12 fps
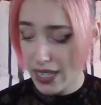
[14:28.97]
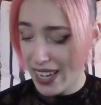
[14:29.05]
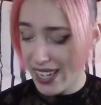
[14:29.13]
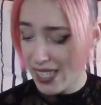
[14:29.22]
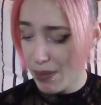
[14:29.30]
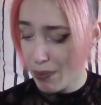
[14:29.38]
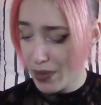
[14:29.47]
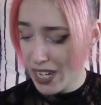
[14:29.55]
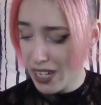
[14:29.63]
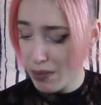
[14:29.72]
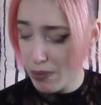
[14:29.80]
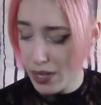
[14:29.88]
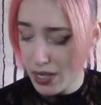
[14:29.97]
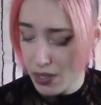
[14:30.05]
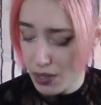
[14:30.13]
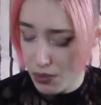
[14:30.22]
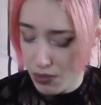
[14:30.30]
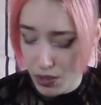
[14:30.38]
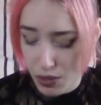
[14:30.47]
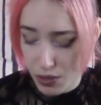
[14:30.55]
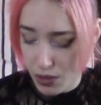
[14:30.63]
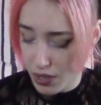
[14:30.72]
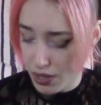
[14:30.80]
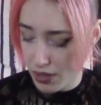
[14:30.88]
Yeah, it's a pain in the butt to
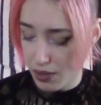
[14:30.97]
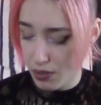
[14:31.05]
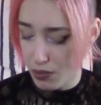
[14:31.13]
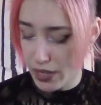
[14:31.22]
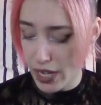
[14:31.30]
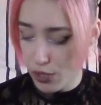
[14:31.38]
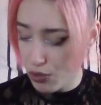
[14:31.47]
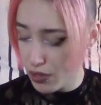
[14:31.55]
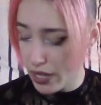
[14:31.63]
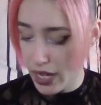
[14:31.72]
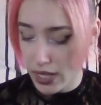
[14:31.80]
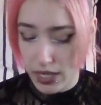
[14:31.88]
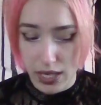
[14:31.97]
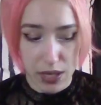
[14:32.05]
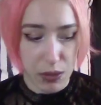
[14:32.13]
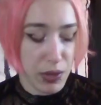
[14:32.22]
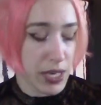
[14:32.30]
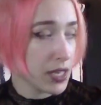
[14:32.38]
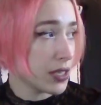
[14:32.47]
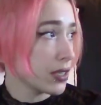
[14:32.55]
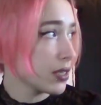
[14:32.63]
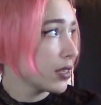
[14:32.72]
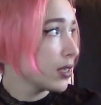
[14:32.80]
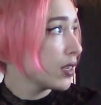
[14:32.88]
record with natural light in the
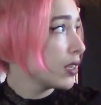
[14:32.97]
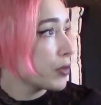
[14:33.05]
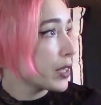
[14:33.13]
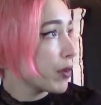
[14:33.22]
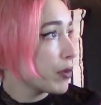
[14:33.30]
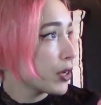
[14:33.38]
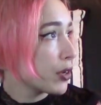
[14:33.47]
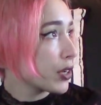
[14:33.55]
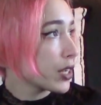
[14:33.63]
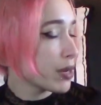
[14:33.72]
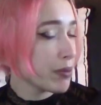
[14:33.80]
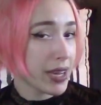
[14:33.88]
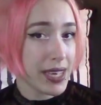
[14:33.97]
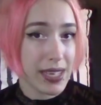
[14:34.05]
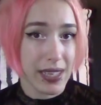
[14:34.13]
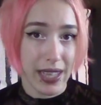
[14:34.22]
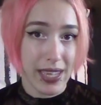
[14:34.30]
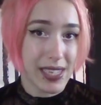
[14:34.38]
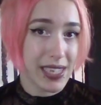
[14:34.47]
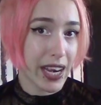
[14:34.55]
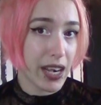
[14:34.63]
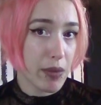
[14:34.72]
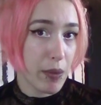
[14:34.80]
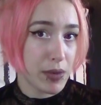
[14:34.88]
winter. When I recorded my last
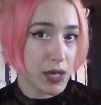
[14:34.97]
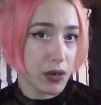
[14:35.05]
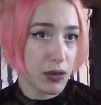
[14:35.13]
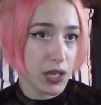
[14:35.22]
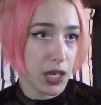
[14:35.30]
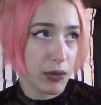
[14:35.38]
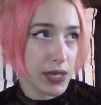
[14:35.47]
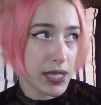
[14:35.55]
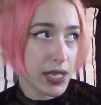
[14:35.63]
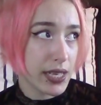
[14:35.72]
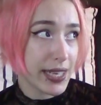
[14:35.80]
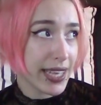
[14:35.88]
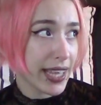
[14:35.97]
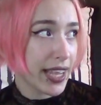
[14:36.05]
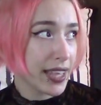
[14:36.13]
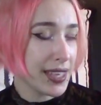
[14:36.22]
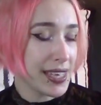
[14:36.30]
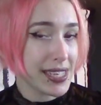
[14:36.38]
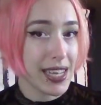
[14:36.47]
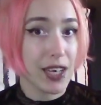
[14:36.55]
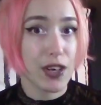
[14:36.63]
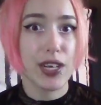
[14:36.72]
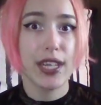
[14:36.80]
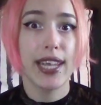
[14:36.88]
Skyrim episode, it was a day like this,
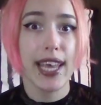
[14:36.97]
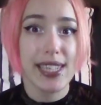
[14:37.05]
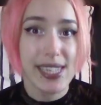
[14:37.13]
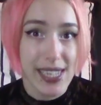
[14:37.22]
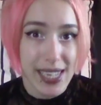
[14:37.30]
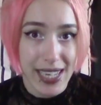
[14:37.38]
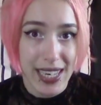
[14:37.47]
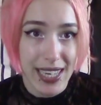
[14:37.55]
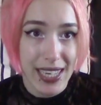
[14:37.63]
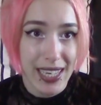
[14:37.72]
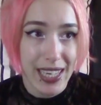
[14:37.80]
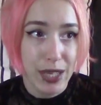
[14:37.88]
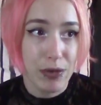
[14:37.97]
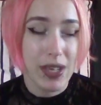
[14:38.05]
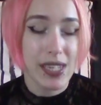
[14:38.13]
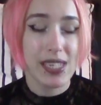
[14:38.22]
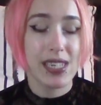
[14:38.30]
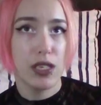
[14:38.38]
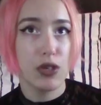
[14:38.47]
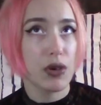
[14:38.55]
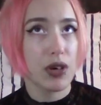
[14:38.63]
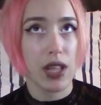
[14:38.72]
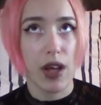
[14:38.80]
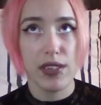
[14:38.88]
and on the next day it was no
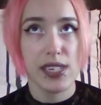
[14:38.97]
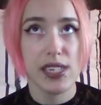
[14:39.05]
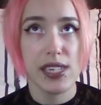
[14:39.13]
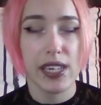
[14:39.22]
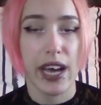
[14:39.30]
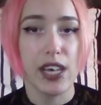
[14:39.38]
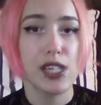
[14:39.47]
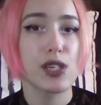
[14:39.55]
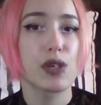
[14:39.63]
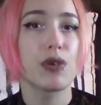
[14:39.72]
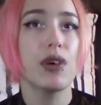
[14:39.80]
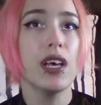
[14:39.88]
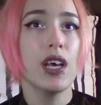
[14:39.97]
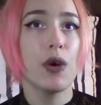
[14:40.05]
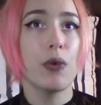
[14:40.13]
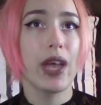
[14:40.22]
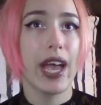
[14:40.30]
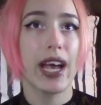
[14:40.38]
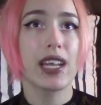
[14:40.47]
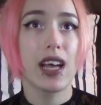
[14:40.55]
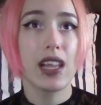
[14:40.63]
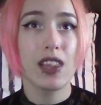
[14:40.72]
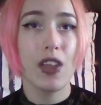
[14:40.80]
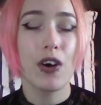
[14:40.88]
clouds in the sky, so we had
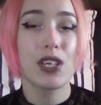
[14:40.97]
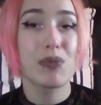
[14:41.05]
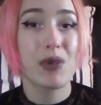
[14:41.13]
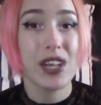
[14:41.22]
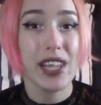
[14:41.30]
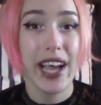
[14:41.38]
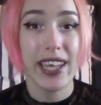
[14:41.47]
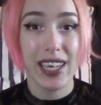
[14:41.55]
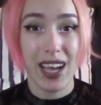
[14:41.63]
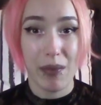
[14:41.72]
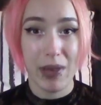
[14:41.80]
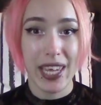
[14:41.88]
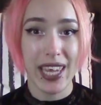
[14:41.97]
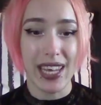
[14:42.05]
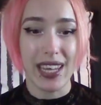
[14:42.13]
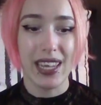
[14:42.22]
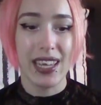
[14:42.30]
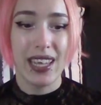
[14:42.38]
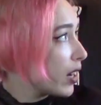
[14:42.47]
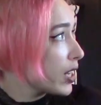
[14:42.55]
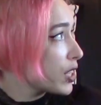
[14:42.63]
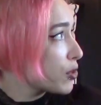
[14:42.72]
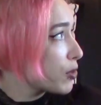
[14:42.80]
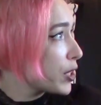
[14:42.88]
a lot more light coming in. I
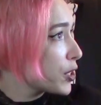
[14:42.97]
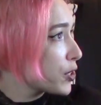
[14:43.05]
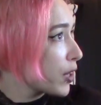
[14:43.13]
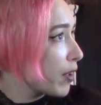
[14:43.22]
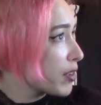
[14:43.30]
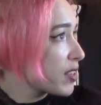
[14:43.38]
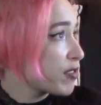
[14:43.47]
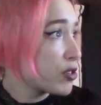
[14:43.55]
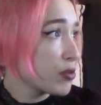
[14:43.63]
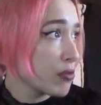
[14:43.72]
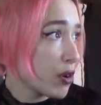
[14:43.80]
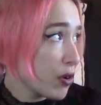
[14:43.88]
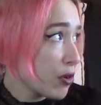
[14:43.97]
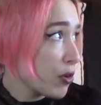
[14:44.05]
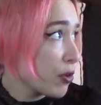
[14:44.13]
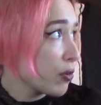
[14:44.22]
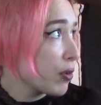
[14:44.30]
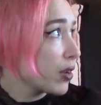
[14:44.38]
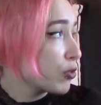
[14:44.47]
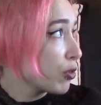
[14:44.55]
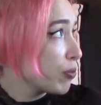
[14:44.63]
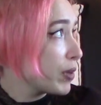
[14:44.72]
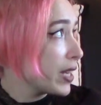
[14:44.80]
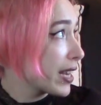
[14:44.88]
swear to Taos, if tomorrow it
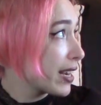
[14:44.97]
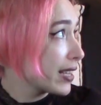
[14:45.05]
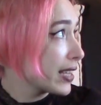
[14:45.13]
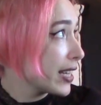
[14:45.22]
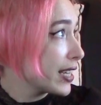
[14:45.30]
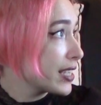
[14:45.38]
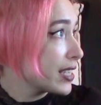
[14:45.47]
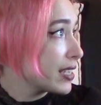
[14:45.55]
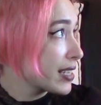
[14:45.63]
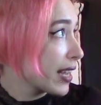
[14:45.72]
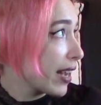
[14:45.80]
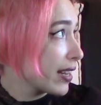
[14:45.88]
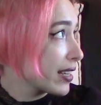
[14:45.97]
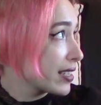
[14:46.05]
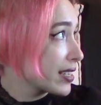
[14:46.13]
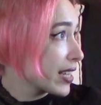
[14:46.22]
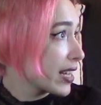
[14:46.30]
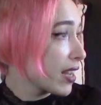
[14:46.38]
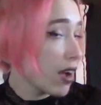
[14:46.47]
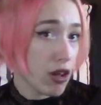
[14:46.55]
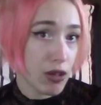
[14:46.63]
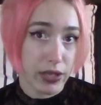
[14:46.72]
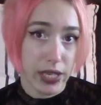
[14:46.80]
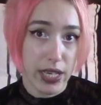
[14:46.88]
will be a clear sky day
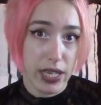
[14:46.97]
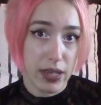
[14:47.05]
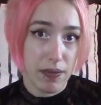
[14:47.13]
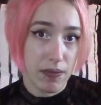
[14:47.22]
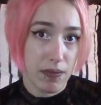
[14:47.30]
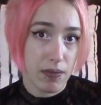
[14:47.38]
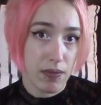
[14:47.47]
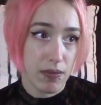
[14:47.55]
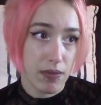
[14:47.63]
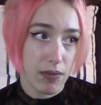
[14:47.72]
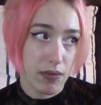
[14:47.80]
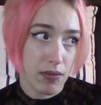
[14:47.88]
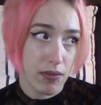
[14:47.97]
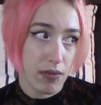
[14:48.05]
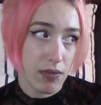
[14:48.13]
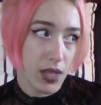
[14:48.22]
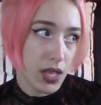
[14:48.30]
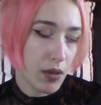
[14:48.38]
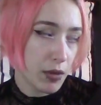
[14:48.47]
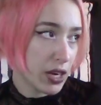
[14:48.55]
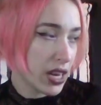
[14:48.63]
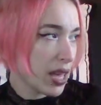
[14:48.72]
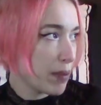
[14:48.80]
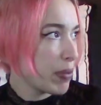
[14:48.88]
all day, I'm
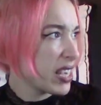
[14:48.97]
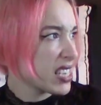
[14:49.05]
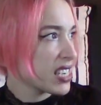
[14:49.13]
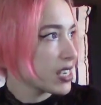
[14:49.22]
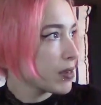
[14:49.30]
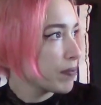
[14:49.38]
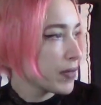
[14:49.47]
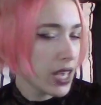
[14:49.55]
gonna get pissed.